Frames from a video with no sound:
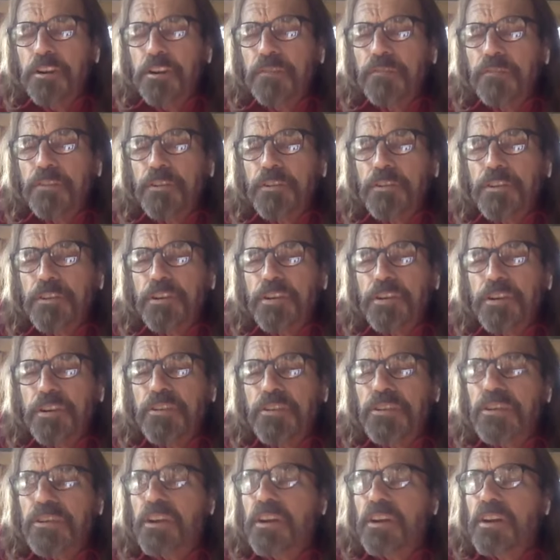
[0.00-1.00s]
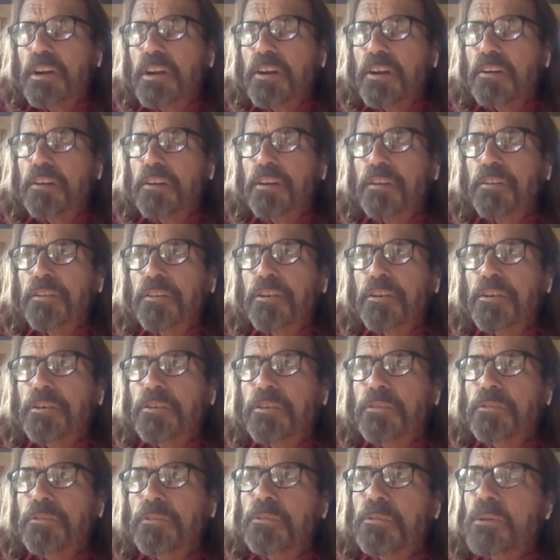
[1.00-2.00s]
different things connect in there
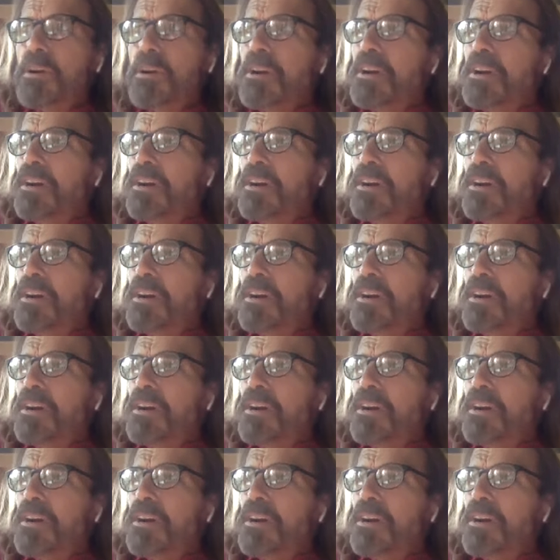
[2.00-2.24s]
too.